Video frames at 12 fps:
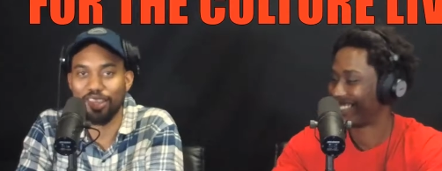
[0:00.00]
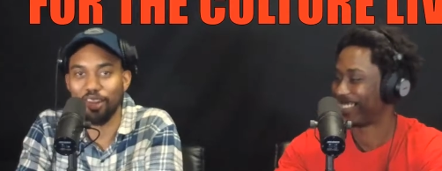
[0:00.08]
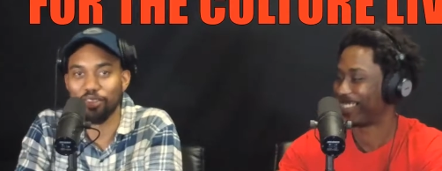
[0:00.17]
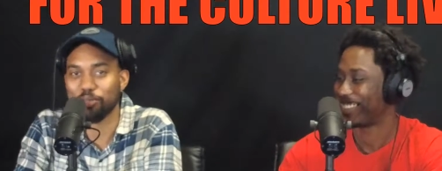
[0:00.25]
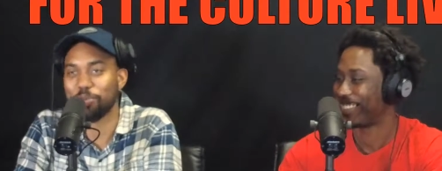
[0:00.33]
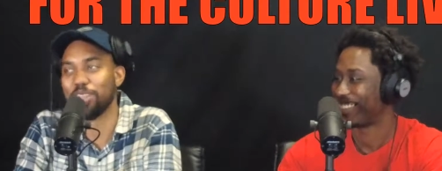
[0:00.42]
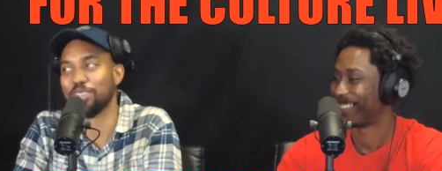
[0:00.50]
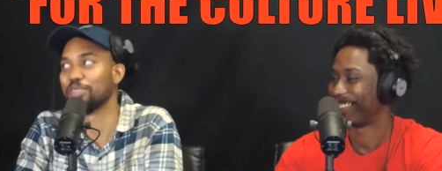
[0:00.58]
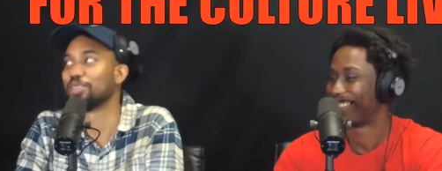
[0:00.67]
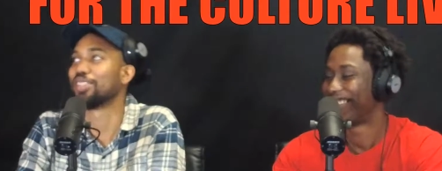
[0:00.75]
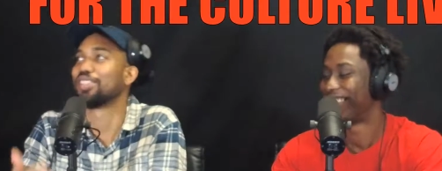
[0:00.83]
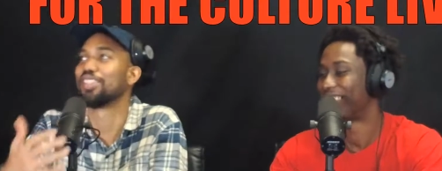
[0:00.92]
Speaker 1: they don't sponsor
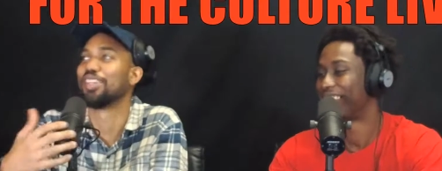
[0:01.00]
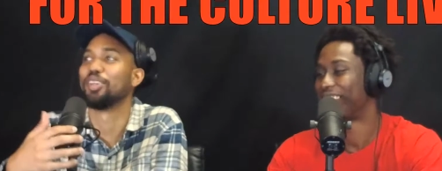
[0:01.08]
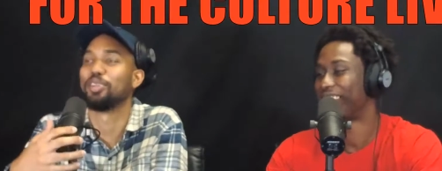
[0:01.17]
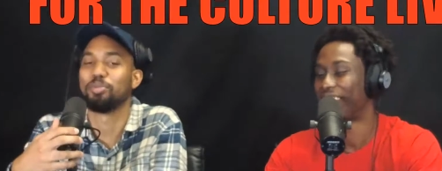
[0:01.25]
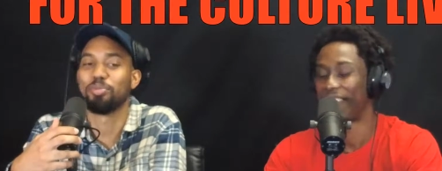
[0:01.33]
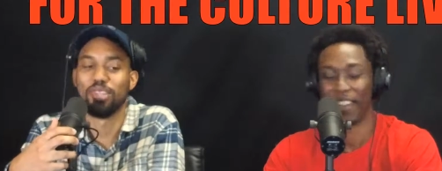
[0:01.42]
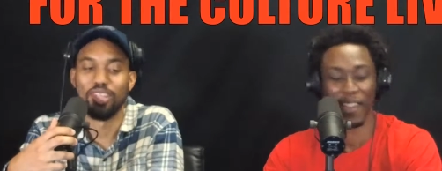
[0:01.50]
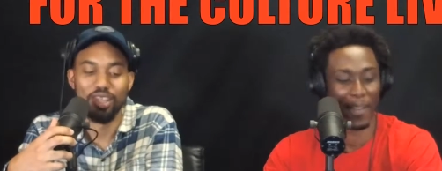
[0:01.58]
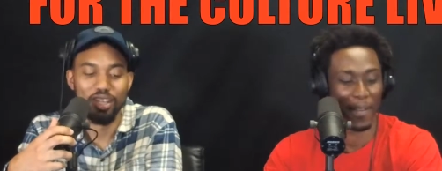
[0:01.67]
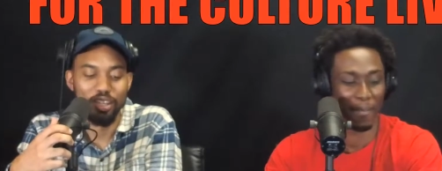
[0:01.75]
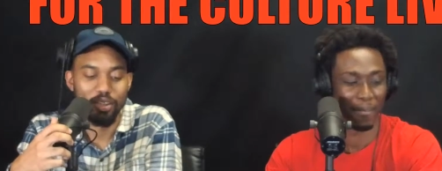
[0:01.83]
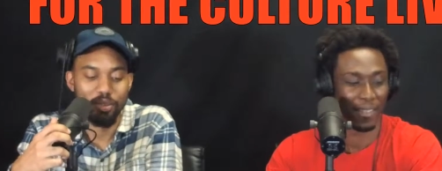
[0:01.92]
us. Um,
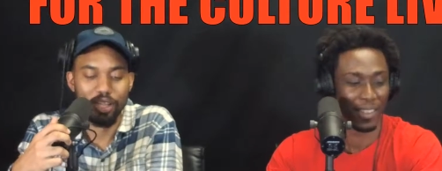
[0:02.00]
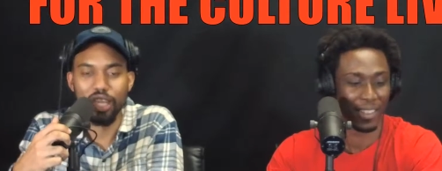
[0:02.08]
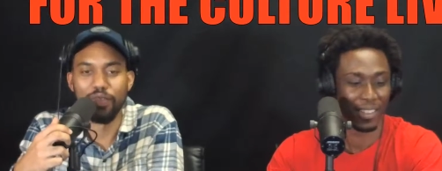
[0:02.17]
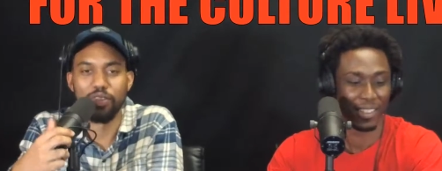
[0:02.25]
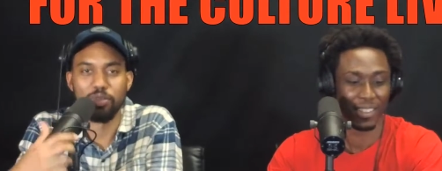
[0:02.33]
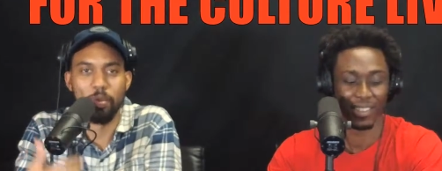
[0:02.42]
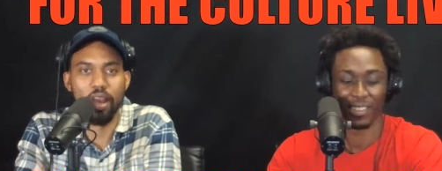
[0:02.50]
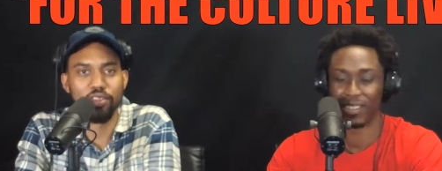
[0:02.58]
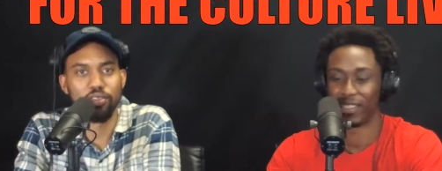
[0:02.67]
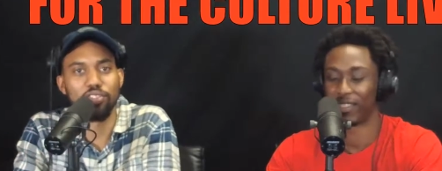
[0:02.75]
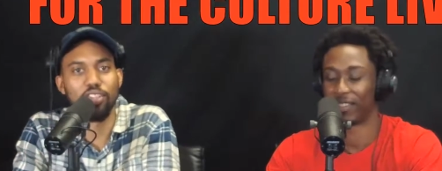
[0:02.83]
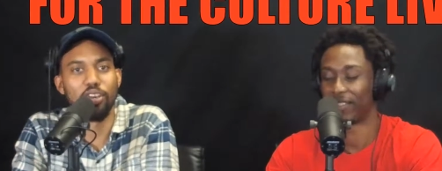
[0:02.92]
we're looking for
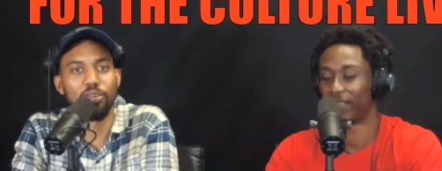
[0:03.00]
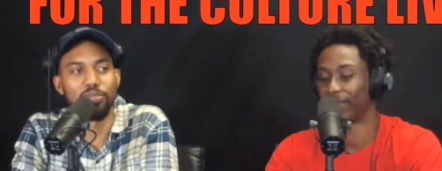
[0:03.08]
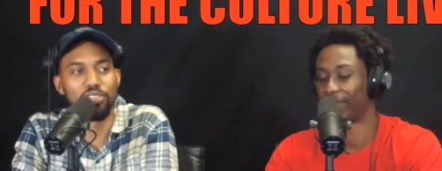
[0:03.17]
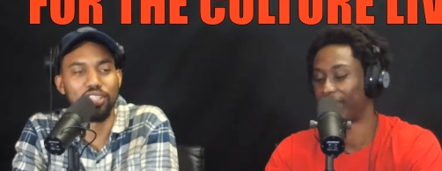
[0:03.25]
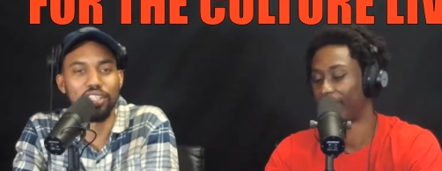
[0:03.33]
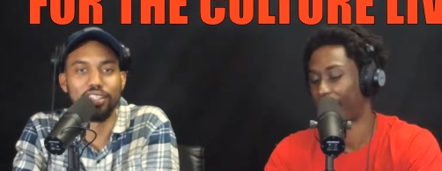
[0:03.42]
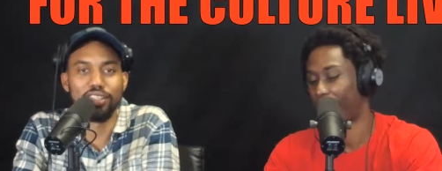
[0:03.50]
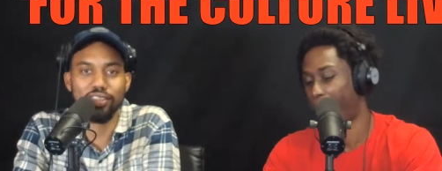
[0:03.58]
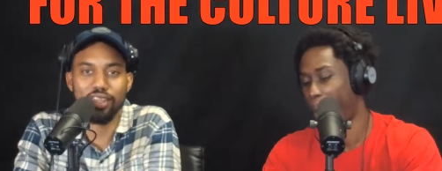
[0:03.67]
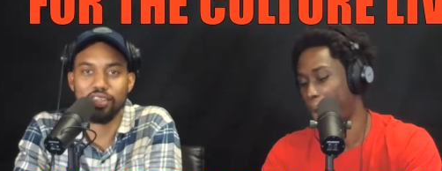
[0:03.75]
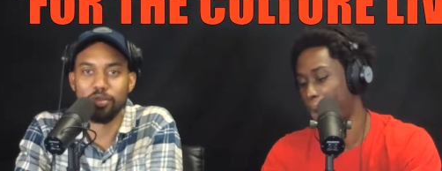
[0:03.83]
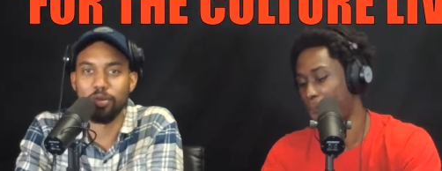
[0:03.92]
sponsors though. Shit, let's
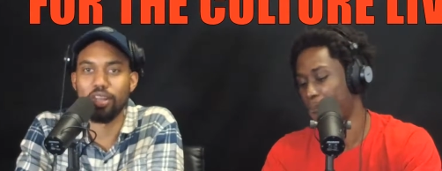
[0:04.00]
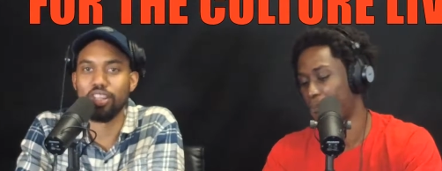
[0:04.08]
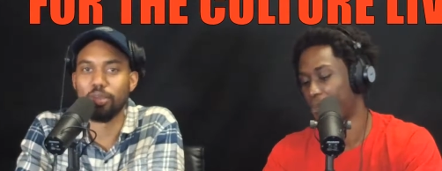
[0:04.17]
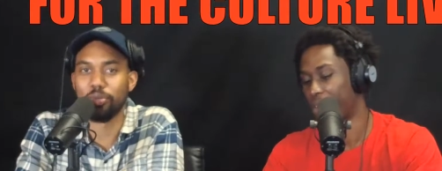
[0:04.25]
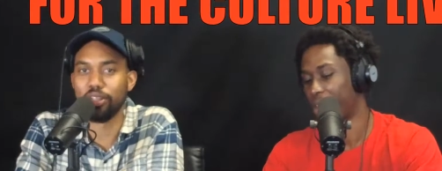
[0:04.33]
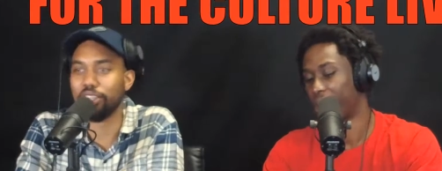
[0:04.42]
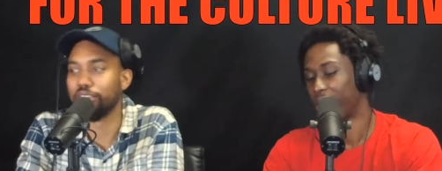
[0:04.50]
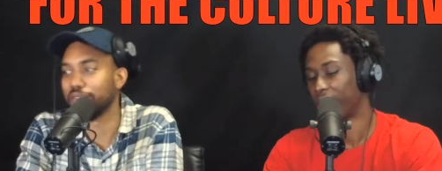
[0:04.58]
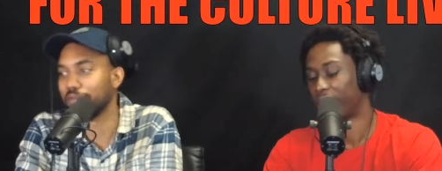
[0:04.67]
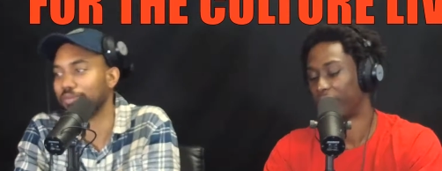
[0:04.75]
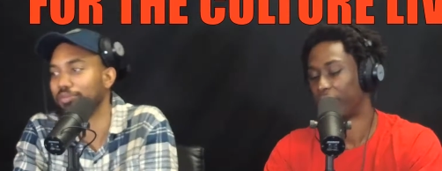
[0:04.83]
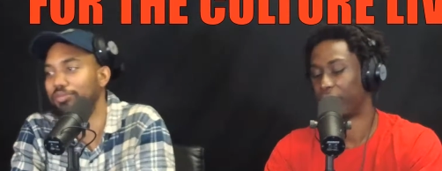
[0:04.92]
get some money up in here.
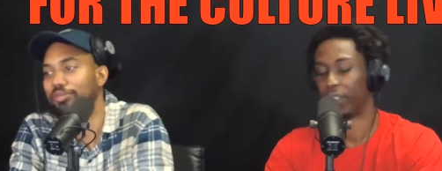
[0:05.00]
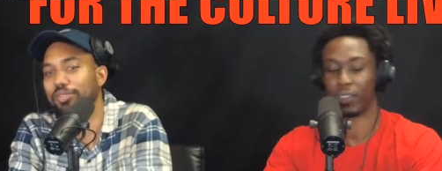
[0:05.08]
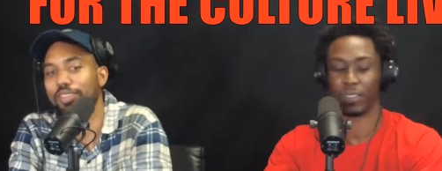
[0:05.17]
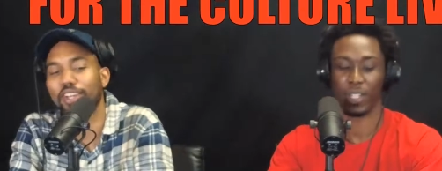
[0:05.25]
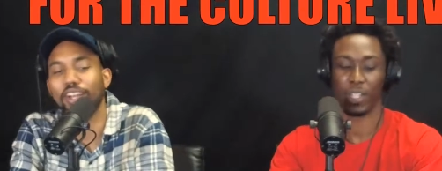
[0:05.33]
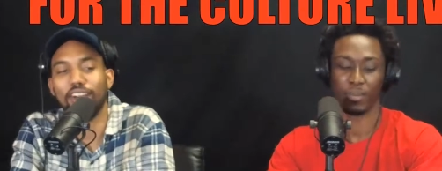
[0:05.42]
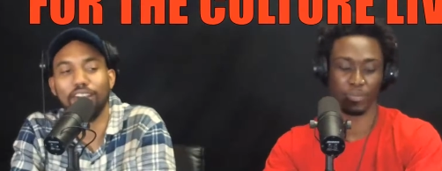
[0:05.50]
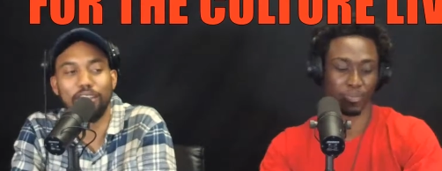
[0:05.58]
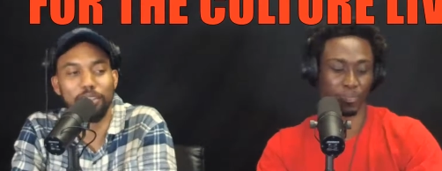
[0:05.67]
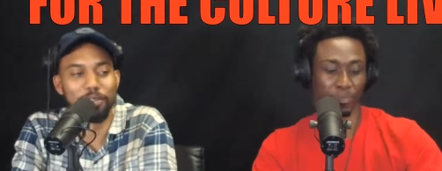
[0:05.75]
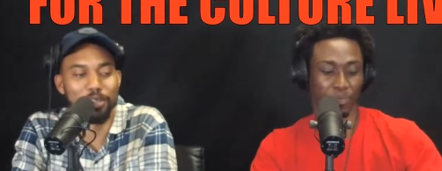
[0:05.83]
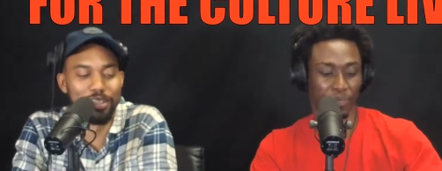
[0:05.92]
For real,
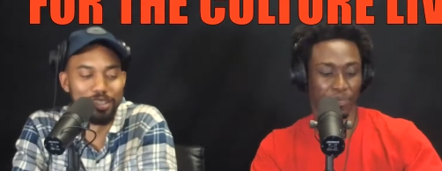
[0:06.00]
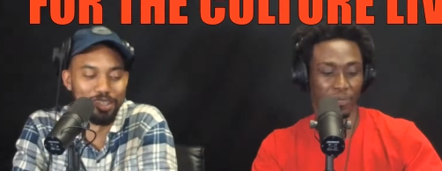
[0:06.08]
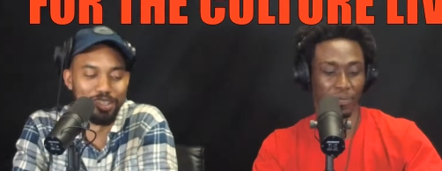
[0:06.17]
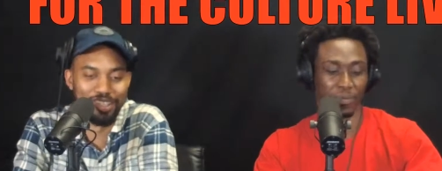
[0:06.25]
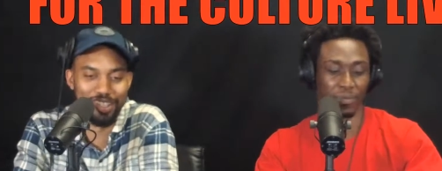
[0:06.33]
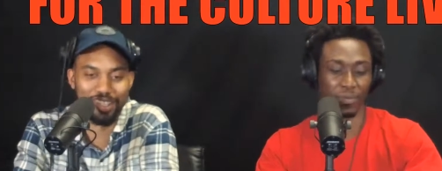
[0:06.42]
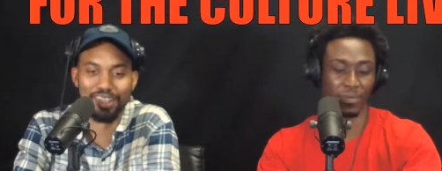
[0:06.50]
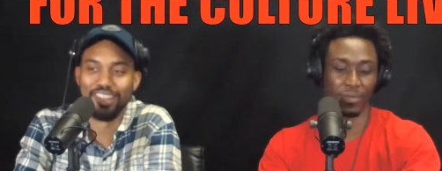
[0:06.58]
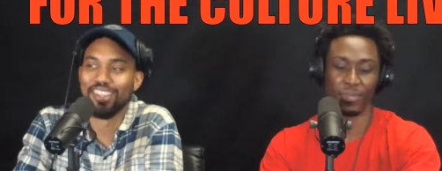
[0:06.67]
dog. Uh,